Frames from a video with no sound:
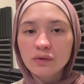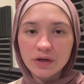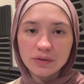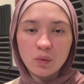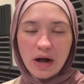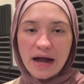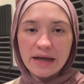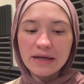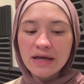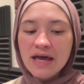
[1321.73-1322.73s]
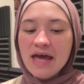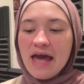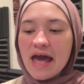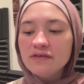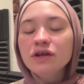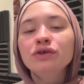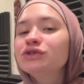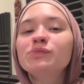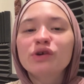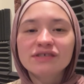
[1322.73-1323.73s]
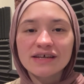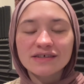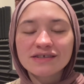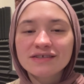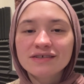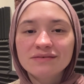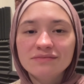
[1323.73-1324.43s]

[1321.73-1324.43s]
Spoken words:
good why. And then you just persist.